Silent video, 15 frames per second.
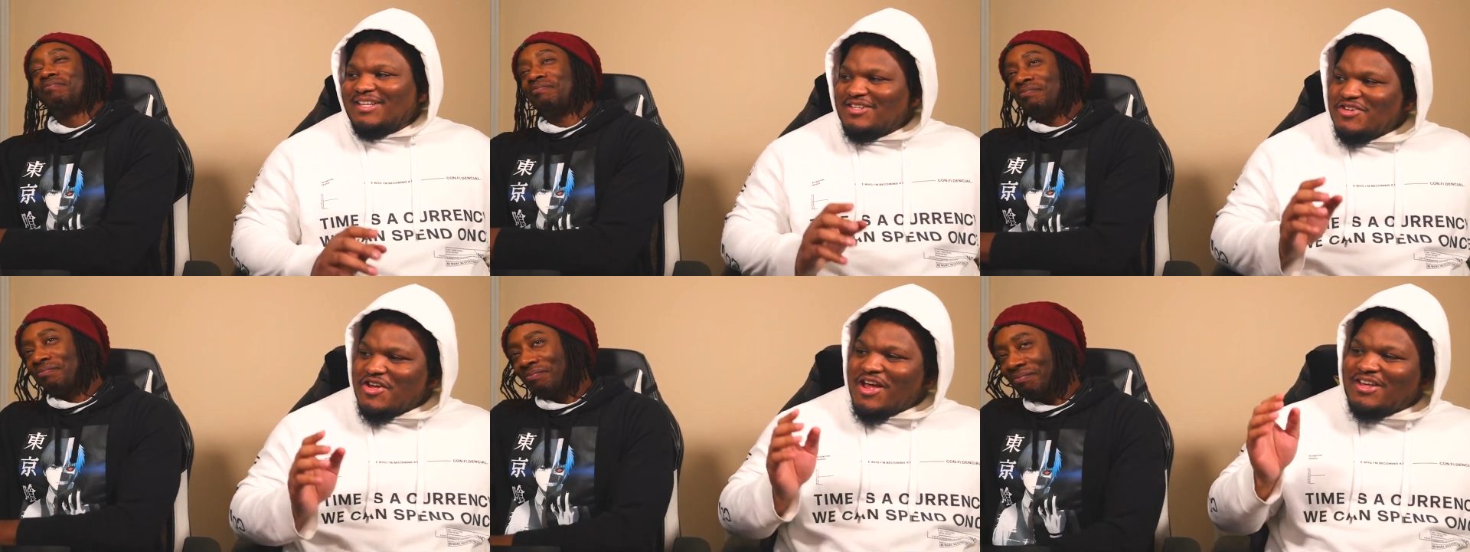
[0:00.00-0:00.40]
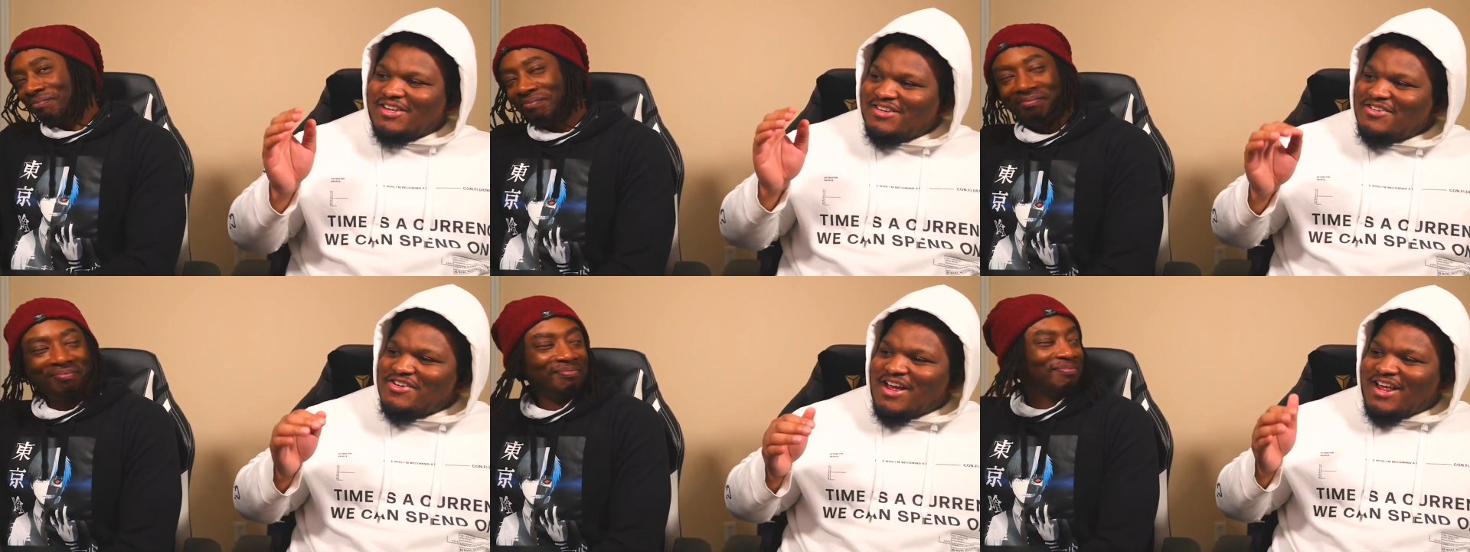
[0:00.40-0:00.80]
Speaker 1: You know, how,
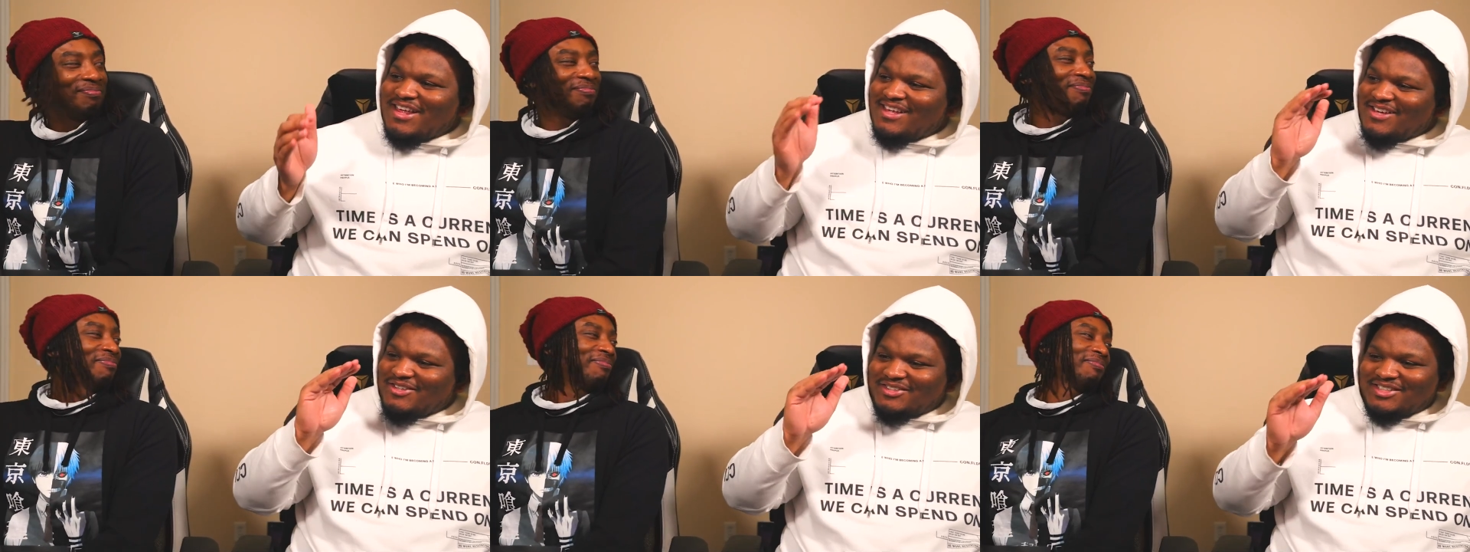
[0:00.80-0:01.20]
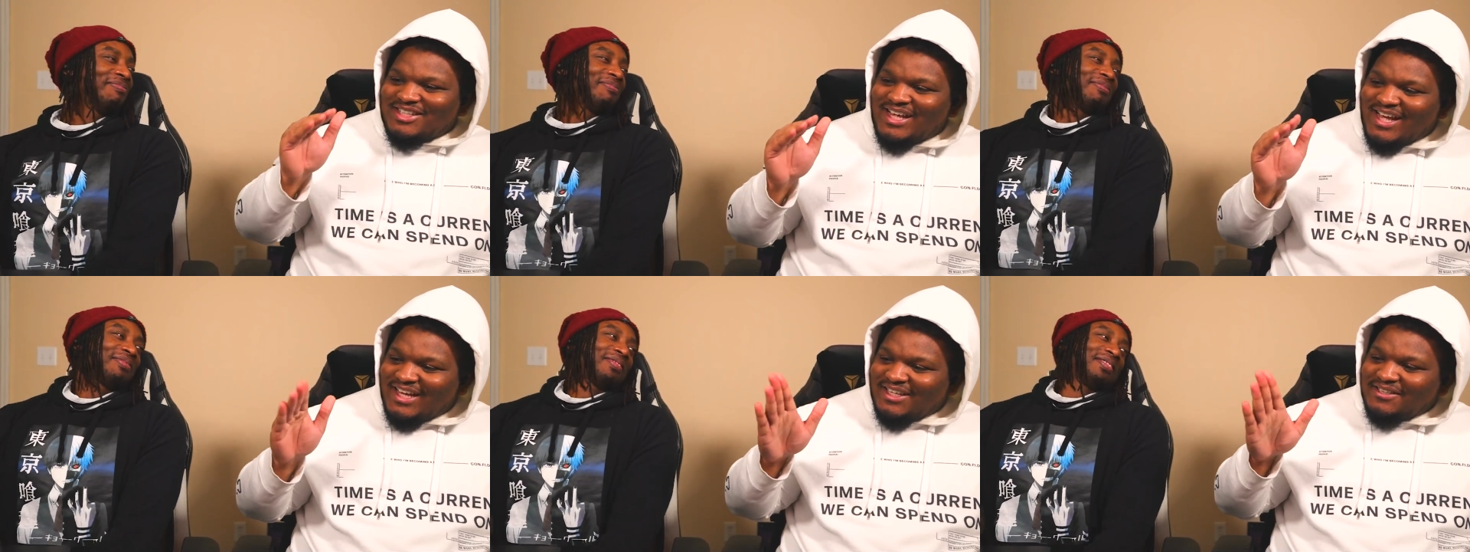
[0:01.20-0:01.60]
you know how you go to
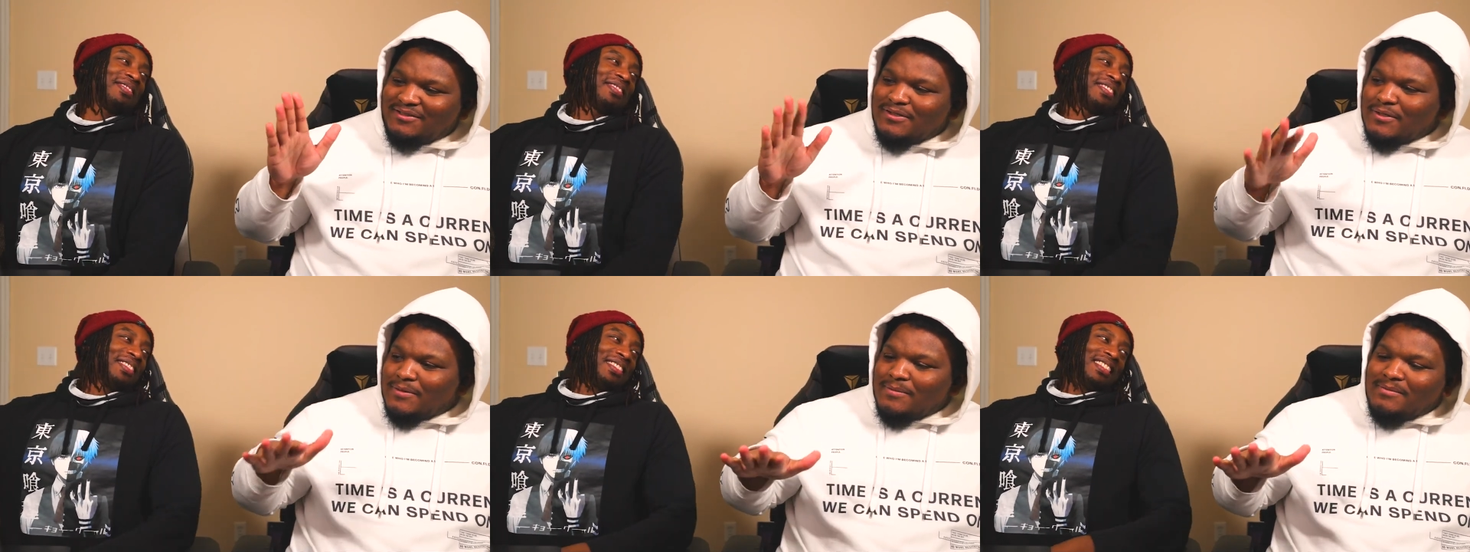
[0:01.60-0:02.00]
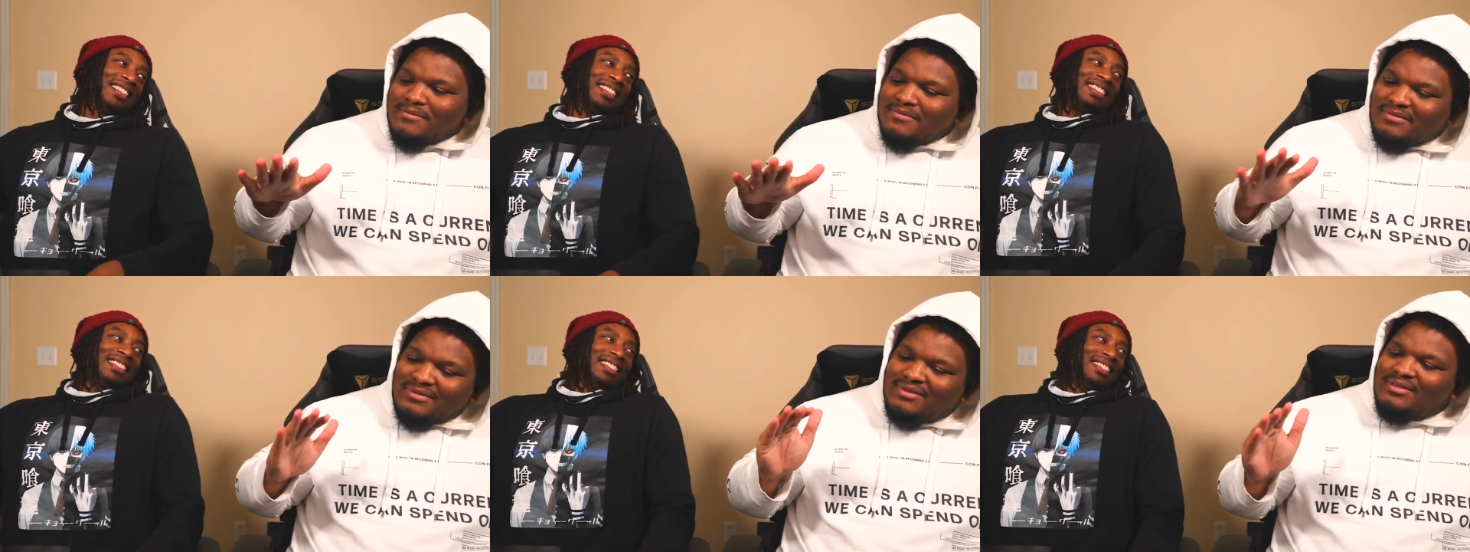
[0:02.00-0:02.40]
like,
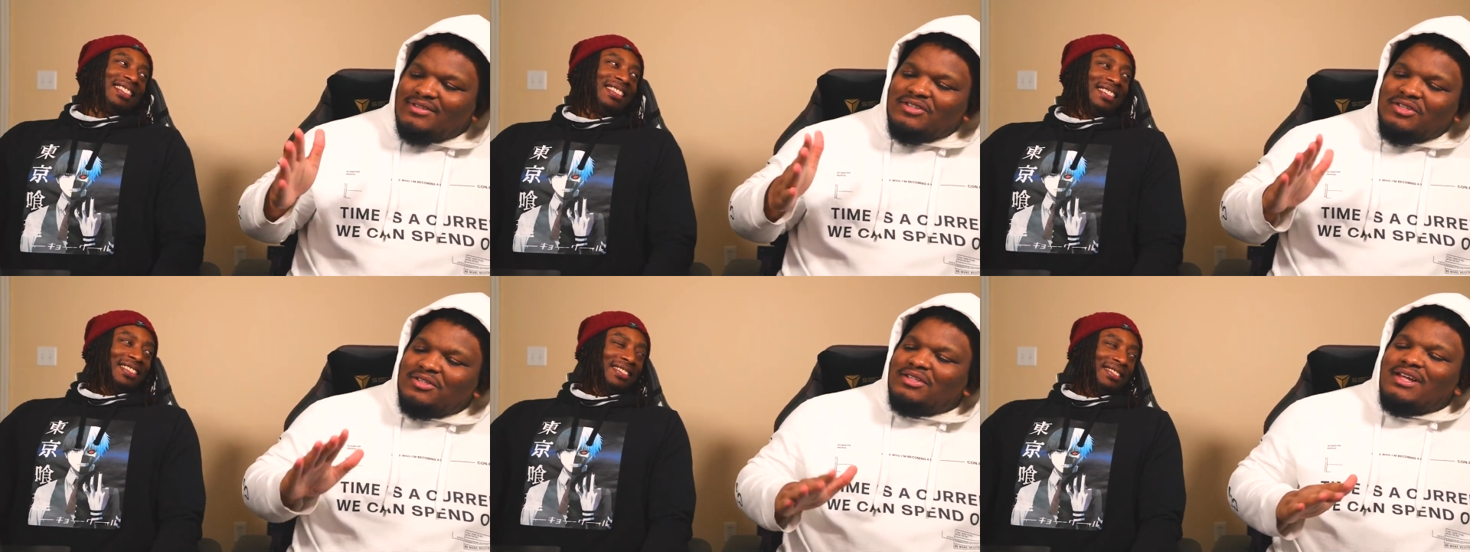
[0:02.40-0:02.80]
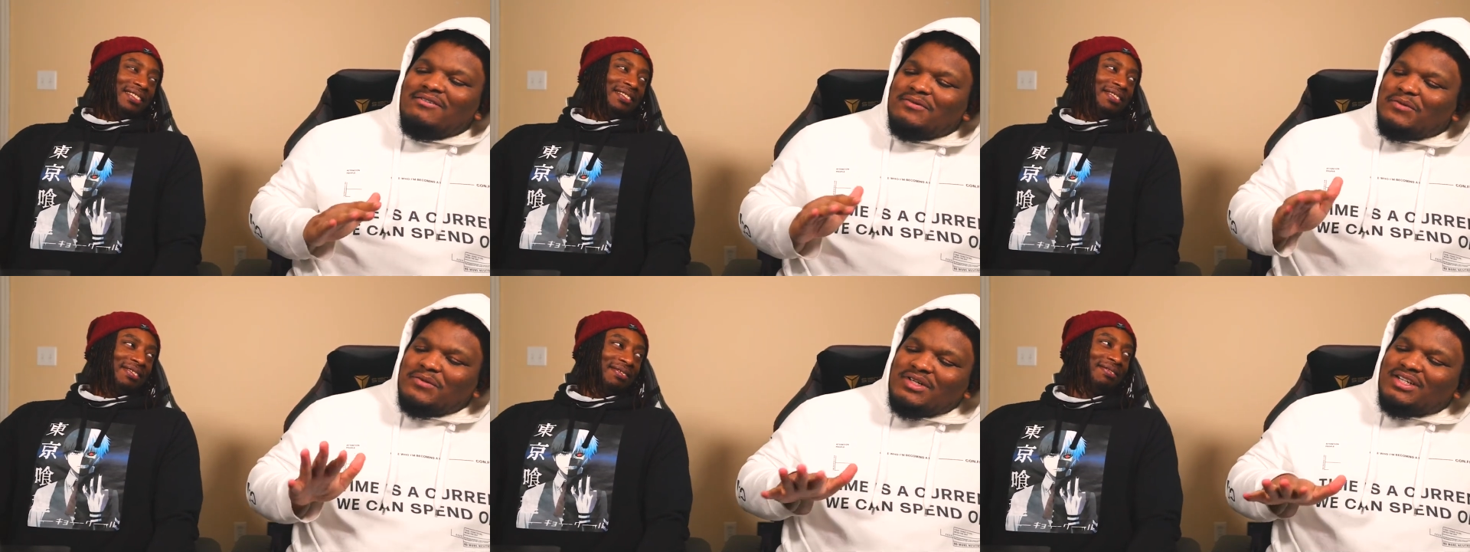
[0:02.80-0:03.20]
you know,
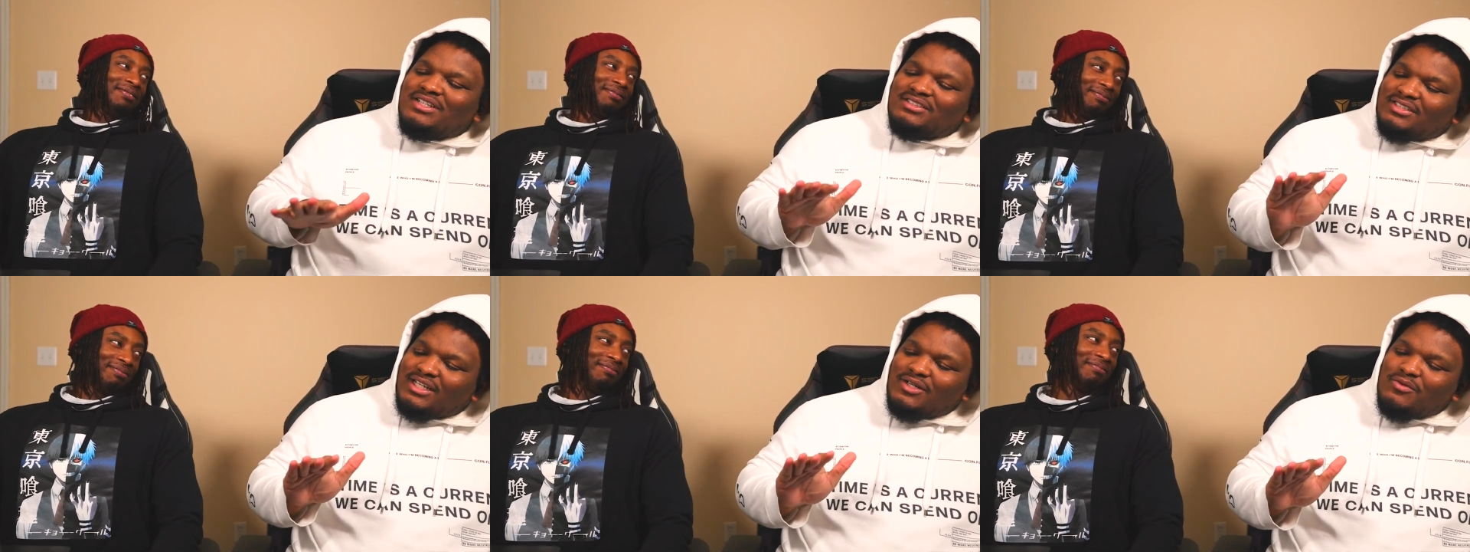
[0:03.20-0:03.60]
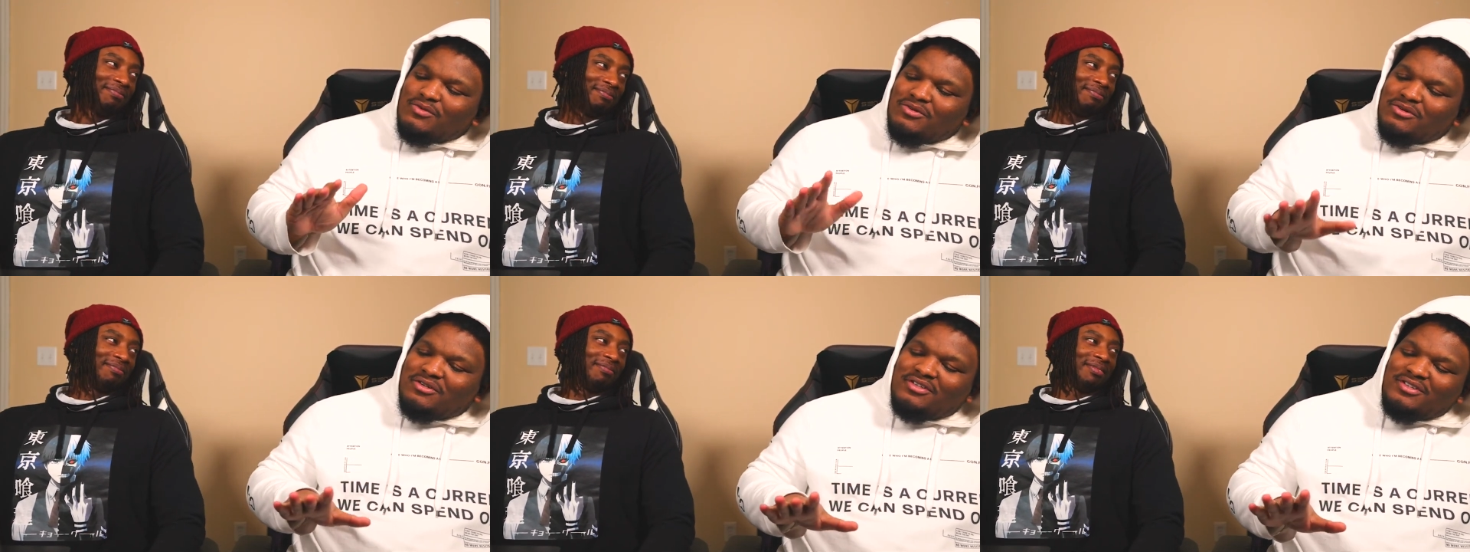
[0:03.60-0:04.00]
level one the psych
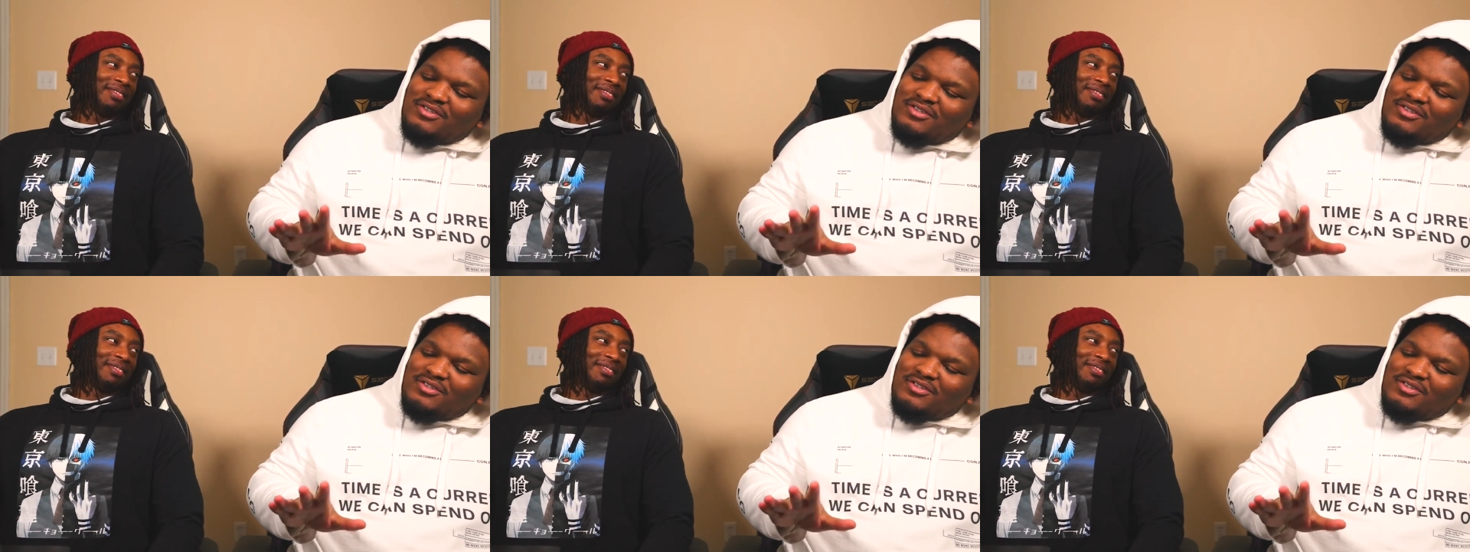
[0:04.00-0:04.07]
ward.